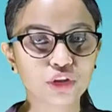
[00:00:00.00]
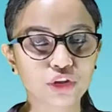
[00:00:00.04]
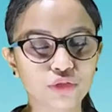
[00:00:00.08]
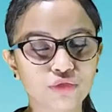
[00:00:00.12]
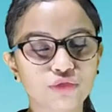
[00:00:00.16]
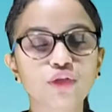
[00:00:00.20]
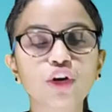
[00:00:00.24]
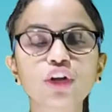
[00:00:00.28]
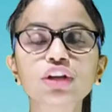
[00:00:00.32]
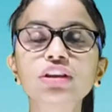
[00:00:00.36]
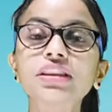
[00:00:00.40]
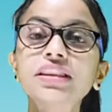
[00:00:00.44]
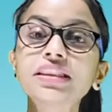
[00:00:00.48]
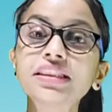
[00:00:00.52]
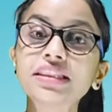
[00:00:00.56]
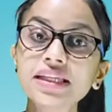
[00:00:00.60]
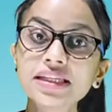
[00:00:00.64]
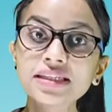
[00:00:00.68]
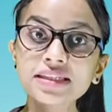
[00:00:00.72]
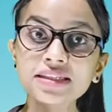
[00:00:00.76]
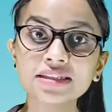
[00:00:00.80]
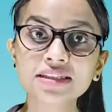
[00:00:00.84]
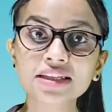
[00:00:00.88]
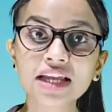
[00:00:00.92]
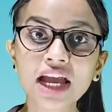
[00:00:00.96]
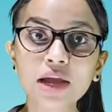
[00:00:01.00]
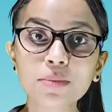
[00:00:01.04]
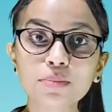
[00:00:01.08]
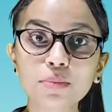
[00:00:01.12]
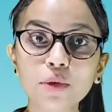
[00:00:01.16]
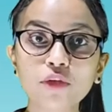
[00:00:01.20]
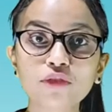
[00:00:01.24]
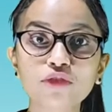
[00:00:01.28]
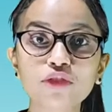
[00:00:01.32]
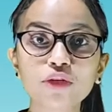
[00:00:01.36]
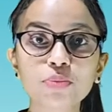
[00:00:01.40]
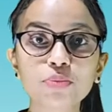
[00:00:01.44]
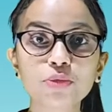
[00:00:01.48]
For this type
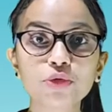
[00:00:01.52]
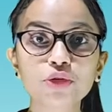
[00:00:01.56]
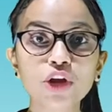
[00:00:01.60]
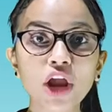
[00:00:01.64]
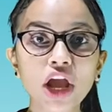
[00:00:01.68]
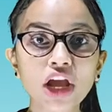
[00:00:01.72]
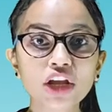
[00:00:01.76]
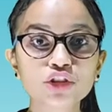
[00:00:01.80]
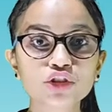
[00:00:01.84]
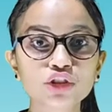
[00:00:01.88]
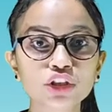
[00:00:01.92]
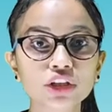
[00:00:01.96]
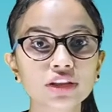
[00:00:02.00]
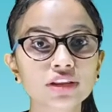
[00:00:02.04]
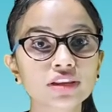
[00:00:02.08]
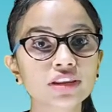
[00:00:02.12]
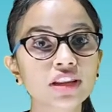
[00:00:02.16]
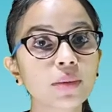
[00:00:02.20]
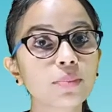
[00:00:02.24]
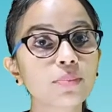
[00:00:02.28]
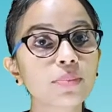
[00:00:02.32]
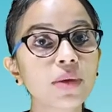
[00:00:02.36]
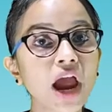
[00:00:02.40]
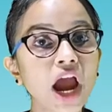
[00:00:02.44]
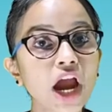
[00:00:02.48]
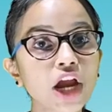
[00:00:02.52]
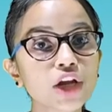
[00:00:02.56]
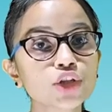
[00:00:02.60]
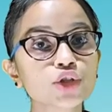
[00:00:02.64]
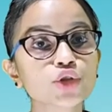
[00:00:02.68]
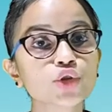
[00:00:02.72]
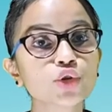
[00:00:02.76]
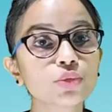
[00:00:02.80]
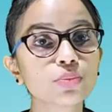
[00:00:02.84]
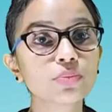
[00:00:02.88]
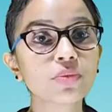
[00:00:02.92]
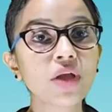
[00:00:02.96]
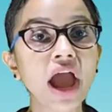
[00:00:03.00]
of reproduction, the plant
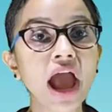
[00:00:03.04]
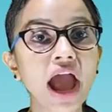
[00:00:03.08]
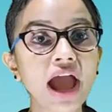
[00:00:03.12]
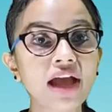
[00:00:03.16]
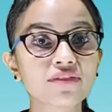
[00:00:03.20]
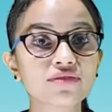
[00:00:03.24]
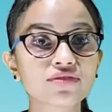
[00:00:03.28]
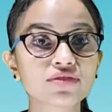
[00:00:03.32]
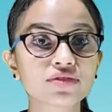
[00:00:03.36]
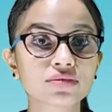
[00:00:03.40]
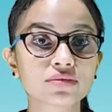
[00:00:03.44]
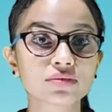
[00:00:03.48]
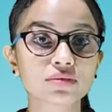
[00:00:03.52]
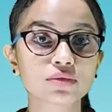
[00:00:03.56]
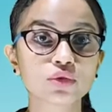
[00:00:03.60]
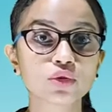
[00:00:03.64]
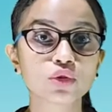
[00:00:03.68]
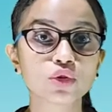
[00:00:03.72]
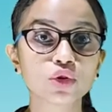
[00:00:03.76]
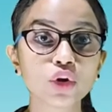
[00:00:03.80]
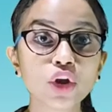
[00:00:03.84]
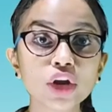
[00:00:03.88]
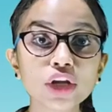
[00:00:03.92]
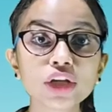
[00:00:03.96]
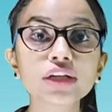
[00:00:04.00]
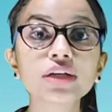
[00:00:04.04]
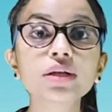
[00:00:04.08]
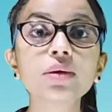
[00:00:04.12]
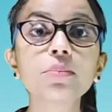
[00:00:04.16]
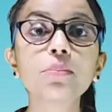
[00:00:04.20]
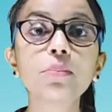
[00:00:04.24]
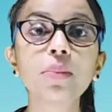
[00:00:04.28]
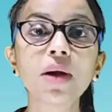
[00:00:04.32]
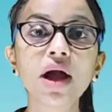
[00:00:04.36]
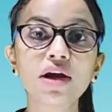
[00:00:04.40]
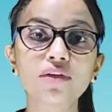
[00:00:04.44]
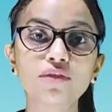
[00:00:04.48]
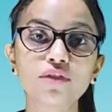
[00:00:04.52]
should have good
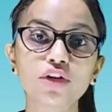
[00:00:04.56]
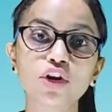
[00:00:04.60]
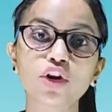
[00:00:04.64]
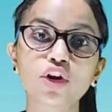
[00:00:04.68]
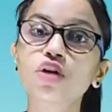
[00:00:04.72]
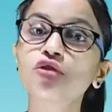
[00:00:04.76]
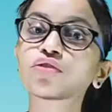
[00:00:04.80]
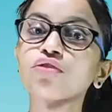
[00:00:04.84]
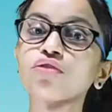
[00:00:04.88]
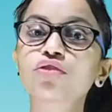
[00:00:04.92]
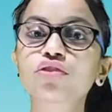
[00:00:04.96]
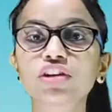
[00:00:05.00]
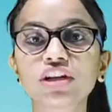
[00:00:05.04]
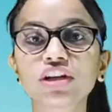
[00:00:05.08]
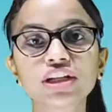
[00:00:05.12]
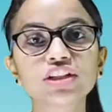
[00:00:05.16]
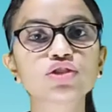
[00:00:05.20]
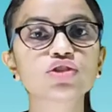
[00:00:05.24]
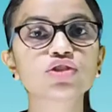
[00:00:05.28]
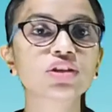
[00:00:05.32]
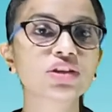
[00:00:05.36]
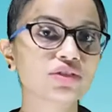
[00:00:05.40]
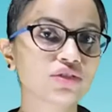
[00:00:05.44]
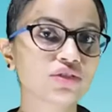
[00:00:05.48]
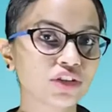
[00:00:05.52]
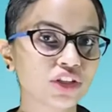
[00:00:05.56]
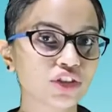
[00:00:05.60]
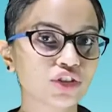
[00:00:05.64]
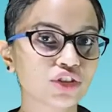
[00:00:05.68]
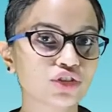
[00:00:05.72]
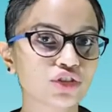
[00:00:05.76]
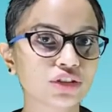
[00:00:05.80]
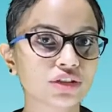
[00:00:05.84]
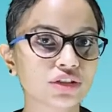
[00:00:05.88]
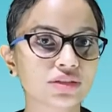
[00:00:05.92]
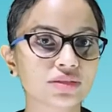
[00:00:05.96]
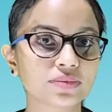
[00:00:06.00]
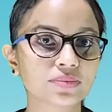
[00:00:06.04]
power of
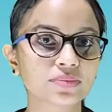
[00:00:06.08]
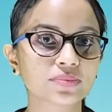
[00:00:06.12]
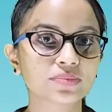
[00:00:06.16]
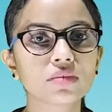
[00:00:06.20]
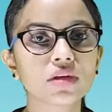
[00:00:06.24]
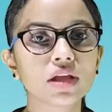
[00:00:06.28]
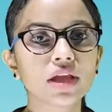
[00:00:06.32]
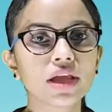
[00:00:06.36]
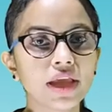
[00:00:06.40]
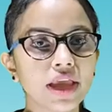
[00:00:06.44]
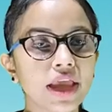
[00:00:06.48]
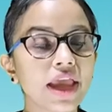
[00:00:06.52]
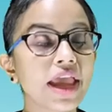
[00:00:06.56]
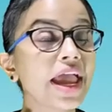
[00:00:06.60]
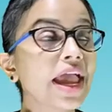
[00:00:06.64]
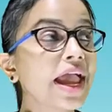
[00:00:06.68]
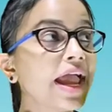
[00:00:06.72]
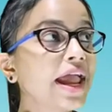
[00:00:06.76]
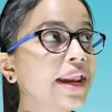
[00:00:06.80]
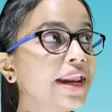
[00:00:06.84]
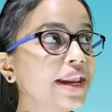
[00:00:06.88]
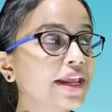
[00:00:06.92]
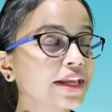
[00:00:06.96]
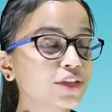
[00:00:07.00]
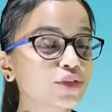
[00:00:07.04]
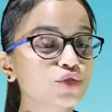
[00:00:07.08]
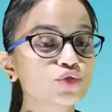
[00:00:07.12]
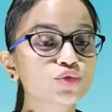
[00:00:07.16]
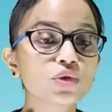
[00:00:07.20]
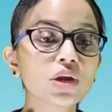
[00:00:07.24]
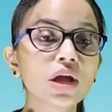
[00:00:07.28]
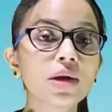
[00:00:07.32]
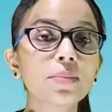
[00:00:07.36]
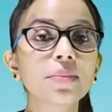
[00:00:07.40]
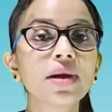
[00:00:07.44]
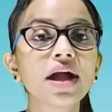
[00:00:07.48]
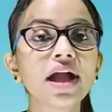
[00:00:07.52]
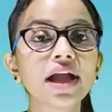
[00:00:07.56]
regeneration. An
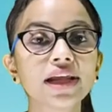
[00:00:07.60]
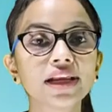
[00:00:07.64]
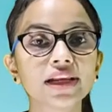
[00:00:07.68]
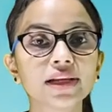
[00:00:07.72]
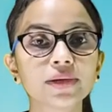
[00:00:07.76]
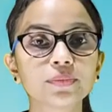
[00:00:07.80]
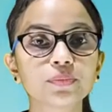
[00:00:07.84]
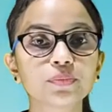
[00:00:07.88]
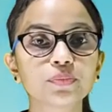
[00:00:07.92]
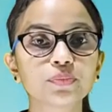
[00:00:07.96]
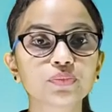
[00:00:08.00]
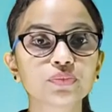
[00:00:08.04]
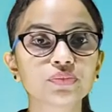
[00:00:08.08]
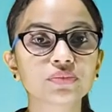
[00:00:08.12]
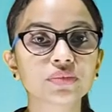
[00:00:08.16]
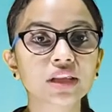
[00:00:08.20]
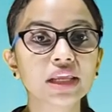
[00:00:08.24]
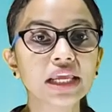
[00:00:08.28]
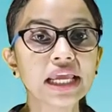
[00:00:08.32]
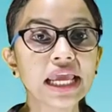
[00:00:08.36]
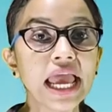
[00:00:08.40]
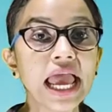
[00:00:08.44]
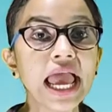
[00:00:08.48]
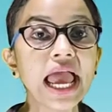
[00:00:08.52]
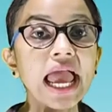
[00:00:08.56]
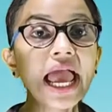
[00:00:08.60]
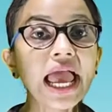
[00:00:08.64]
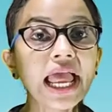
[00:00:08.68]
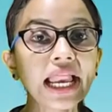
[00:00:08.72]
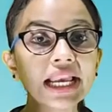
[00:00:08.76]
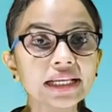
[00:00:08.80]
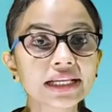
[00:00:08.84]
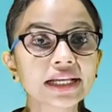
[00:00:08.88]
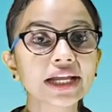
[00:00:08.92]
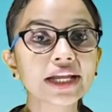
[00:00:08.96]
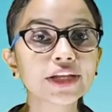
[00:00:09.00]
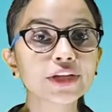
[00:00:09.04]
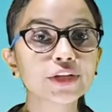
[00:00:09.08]
extra mile
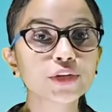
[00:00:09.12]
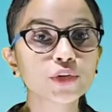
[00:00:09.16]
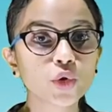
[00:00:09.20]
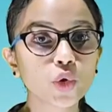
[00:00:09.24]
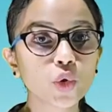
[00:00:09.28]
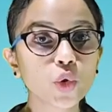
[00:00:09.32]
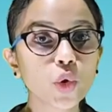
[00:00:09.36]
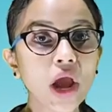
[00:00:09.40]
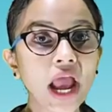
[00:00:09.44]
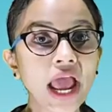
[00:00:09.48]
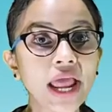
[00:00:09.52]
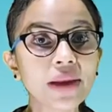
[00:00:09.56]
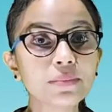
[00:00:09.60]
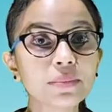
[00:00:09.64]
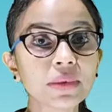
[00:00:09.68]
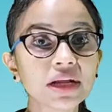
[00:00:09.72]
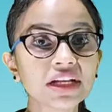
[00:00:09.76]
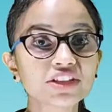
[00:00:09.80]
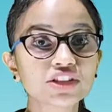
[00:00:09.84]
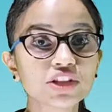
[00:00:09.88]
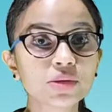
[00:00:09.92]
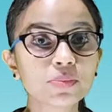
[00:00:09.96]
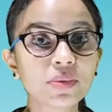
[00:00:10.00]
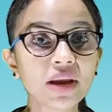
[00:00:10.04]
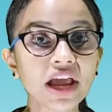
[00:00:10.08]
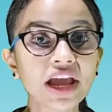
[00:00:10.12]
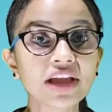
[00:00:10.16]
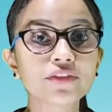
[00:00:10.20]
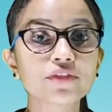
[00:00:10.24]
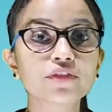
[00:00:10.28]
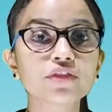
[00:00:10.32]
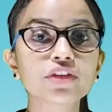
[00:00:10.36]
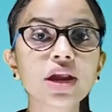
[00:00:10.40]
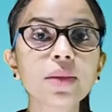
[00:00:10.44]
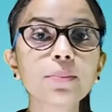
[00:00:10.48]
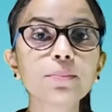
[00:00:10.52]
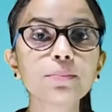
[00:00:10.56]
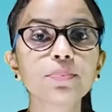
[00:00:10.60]
Algae grow and multiply
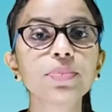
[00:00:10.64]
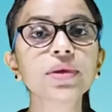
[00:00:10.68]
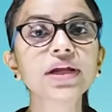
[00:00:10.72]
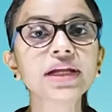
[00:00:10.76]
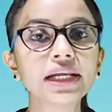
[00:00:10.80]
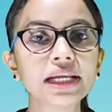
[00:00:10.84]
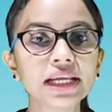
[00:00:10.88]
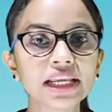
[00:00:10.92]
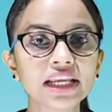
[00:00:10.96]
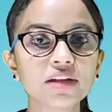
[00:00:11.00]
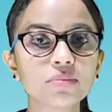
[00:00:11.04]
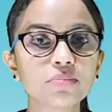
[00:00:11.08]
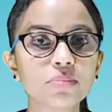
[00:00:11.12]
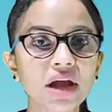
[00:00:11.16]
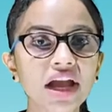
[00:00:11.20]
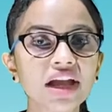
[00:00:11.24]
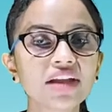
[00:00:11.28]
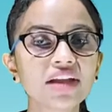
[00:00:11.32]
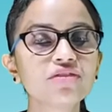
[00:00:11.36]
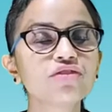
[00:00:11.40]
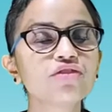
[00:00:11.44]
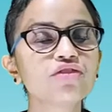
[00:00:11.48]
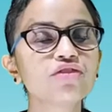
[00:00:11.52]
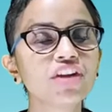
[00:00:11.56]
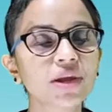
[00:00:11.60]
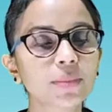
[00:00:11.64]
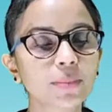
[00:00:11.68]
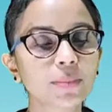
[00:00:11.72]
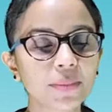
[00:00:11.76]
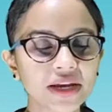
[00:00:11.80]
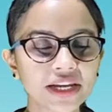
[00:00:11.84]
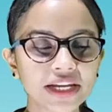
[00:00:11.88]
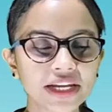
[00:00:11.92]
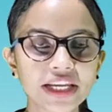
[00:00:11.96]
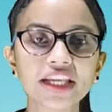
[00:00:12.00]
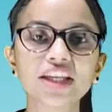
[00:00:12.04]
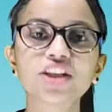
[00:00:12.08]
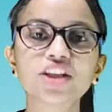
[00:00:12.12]
rapidly by
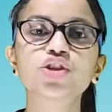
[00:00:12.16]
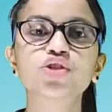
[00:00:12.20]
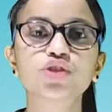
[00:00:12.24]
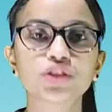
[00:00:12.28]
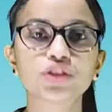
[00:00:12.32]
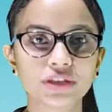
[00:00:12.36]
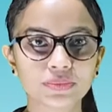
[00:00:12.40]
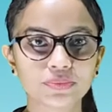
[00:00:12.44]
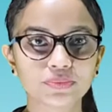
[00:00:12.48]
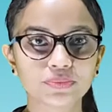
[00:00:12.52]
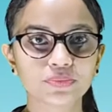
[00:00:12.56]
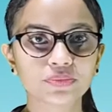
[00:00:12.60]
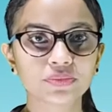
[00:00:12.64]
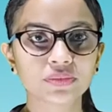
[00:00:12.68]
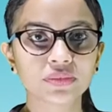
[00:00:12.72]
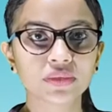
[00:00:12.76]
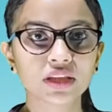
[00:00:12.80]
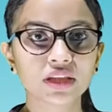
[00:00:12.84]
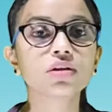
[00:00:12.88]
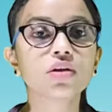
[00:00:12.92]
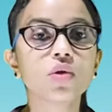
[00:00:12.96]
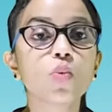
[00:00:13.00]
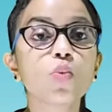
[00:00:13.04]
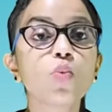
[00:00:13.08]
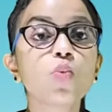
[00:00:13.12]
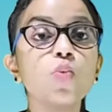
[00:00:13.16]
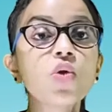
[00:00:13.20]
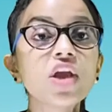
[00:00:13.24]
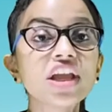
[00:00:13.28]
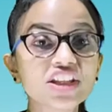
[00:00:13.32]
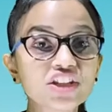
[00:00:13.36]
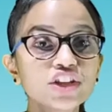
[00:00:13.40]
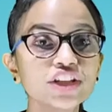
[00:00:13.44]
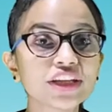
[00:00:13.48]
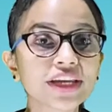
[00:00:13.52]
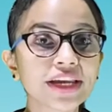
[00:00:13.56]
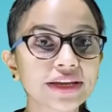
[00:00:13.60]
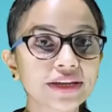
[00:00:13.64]
fragmentation.
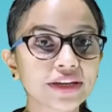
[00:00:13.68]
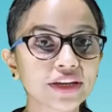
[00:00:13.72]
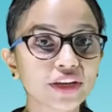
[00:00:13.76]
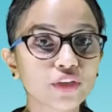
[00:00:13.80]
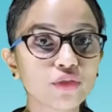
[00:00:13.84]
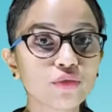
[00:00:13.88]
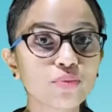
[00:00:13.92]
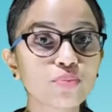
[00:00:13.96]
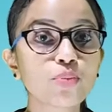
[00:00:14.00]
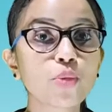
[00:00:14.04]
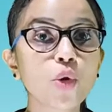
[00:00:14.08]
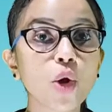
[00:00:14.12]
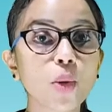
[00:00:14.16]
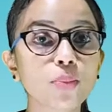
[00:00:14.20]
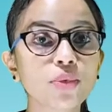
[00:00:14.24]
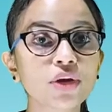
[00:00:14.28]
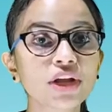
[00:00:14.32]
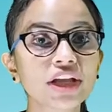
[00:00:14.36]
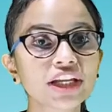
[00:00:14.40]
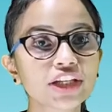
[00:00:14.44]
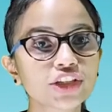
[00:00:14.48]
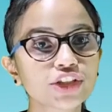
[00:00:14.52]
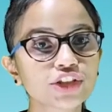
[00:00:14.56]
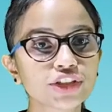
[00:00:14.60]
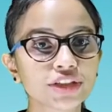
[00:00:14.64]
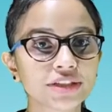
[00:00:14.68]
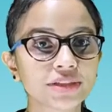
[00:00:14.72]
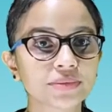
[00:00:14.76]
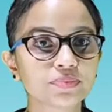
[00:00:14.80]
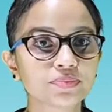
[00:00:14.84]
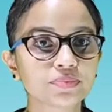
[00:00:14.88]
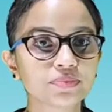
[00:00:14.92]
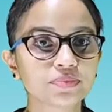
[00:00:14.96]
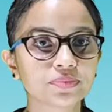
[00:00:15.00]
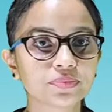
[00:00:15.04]
Vegetative propagation.